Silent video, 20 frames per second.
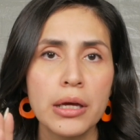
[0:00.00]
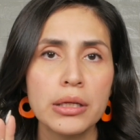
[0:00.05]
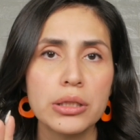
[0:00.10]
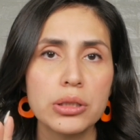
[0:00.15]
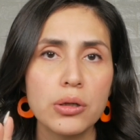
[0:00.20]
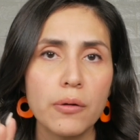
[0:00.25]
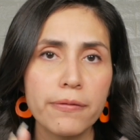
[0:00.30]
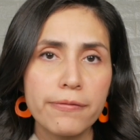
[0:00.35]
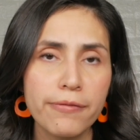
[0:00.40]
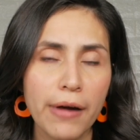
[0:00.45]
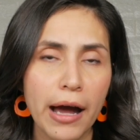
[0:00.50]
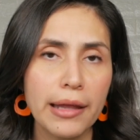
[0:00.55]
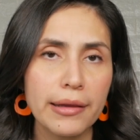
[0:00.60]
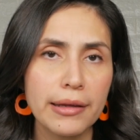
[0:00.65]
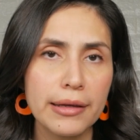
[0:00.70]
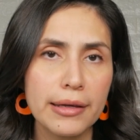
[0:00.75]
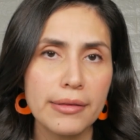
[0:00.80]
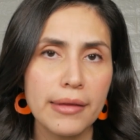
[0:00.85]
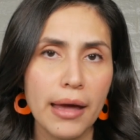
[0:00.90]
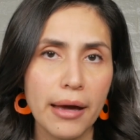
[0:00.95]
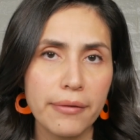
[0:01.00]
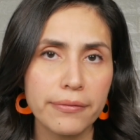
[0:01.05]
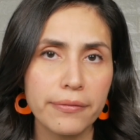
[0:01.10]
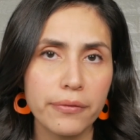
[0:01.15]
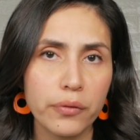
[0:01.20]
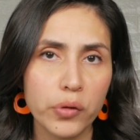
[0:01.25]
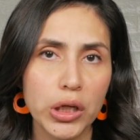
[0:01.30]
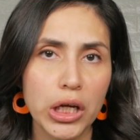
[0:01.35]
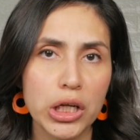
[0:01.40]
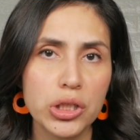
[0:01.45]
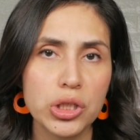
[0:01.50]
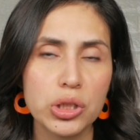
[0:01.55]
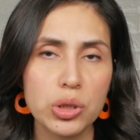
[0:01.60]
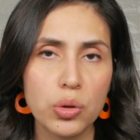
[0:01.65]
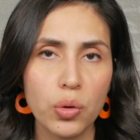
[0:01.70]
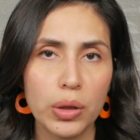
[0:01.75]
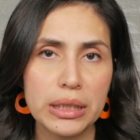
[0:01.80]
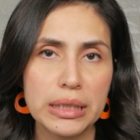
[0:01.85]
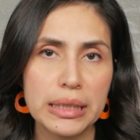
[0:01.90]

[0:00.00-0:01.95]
So filing that free edge is going